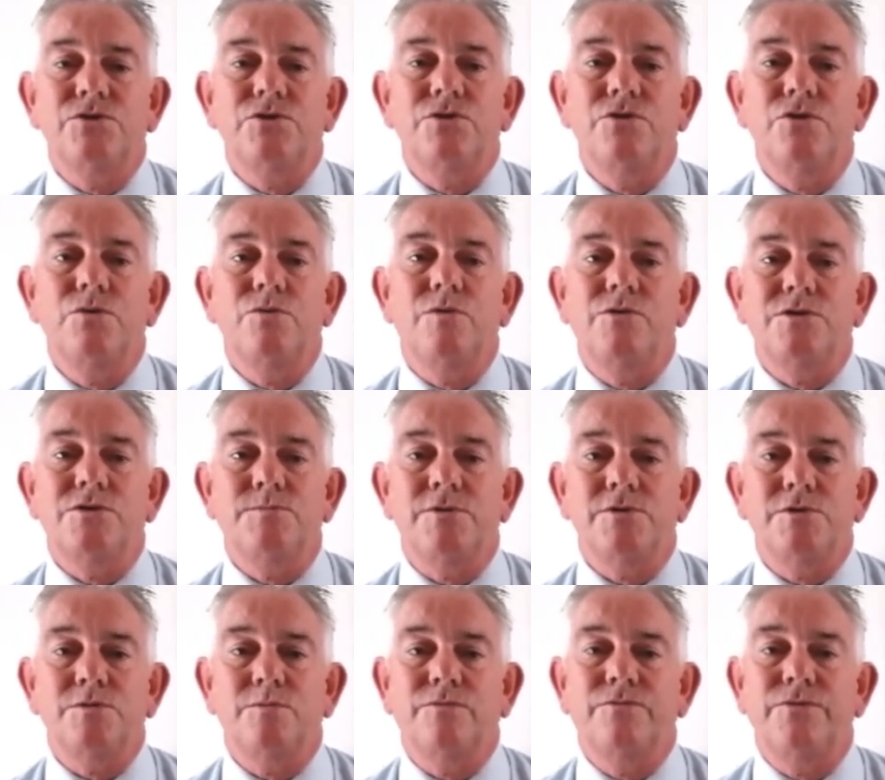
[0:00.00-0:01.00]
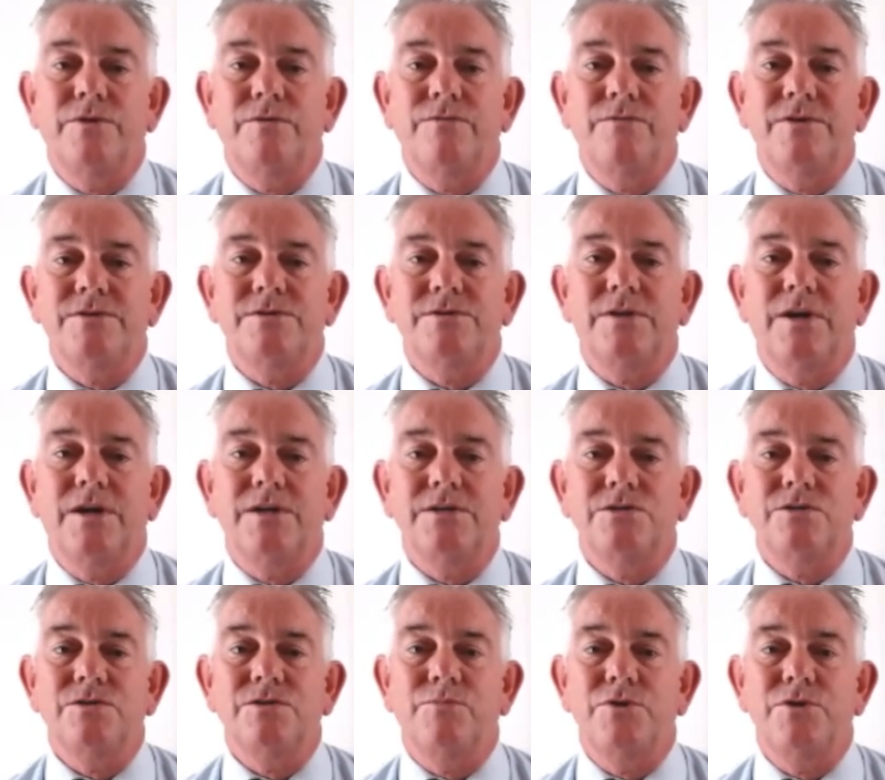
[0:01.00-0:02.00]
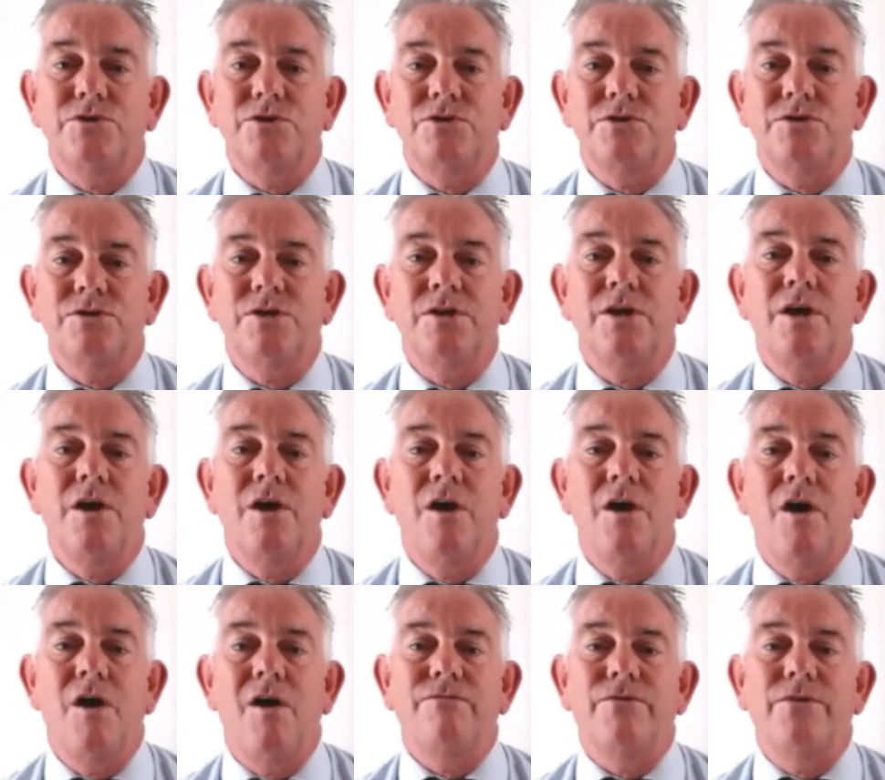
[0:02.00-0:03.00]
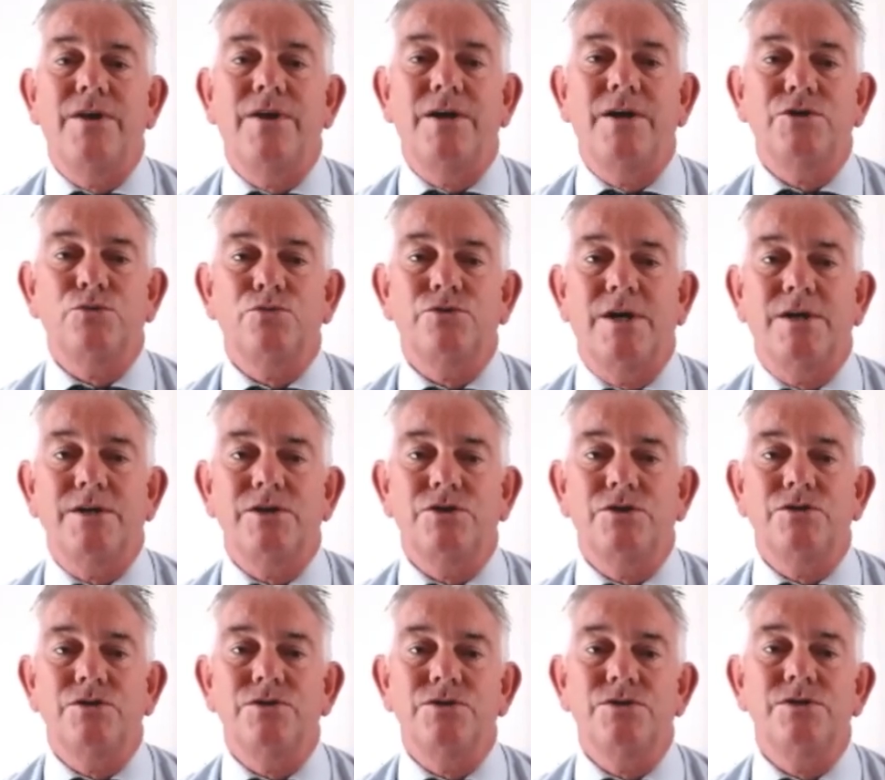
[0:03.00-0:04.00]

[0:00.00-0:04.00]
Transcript: who are responsible for the investigation of breaches of financial sanctions.